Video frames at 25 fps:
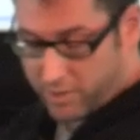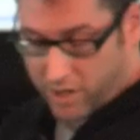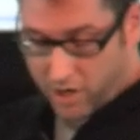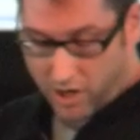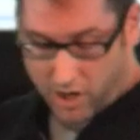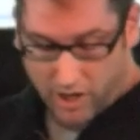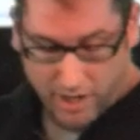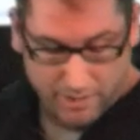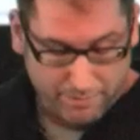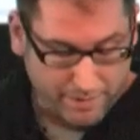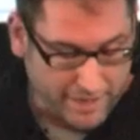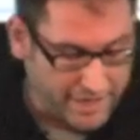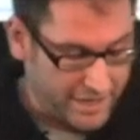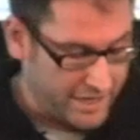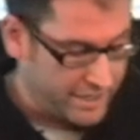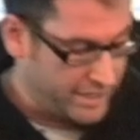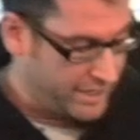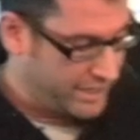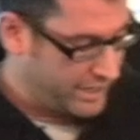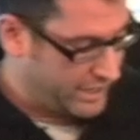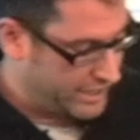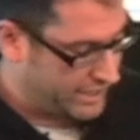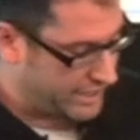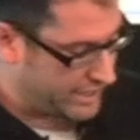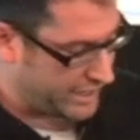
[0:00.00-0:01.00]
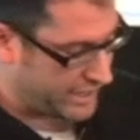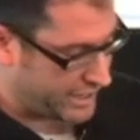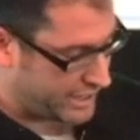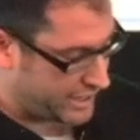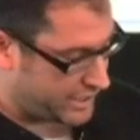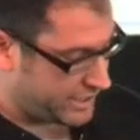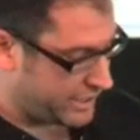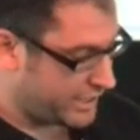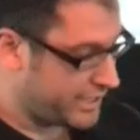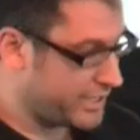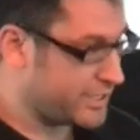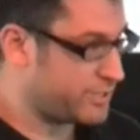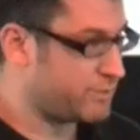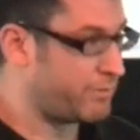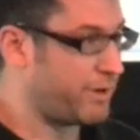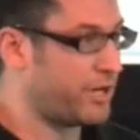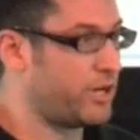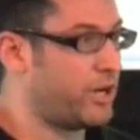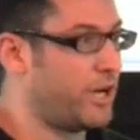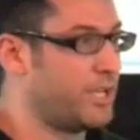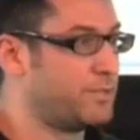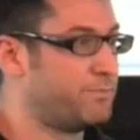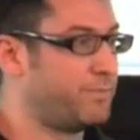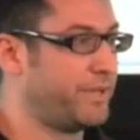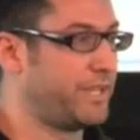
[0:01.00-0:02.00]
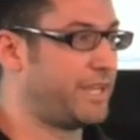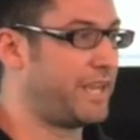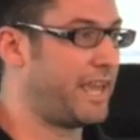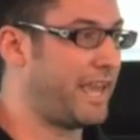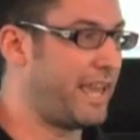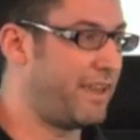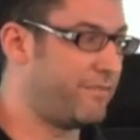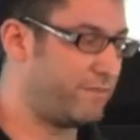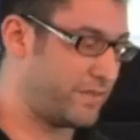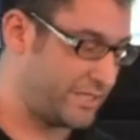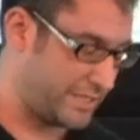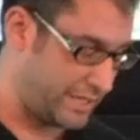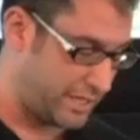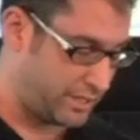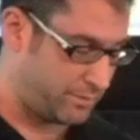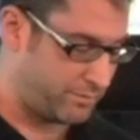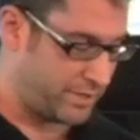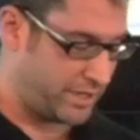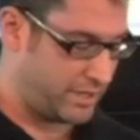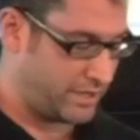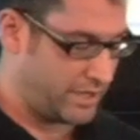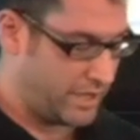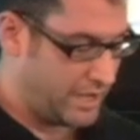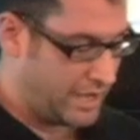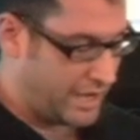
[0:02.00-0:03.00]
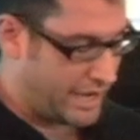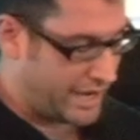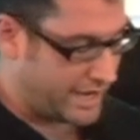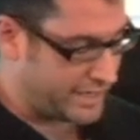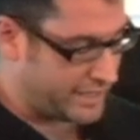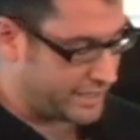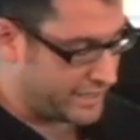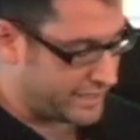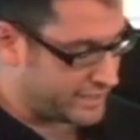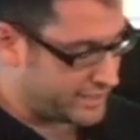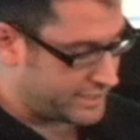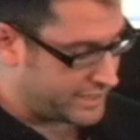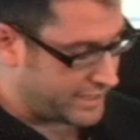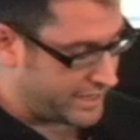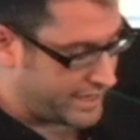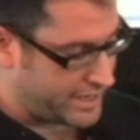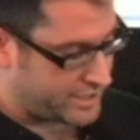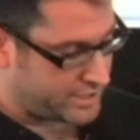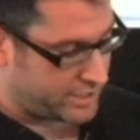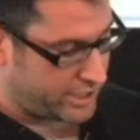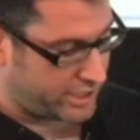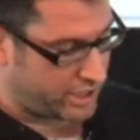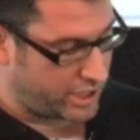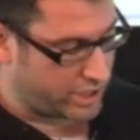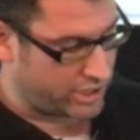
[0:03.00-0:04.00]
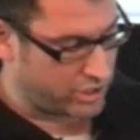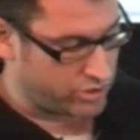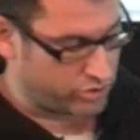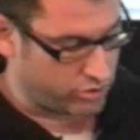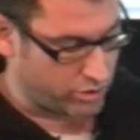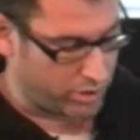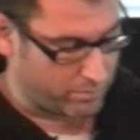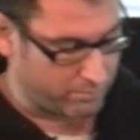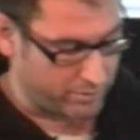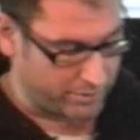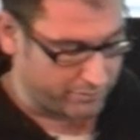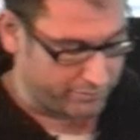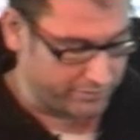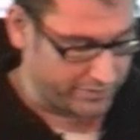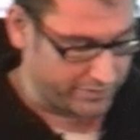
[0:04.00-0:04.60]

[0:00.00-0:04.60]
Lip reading: iPad, and here's my nice big canvas element. And you can see as I kind of drop my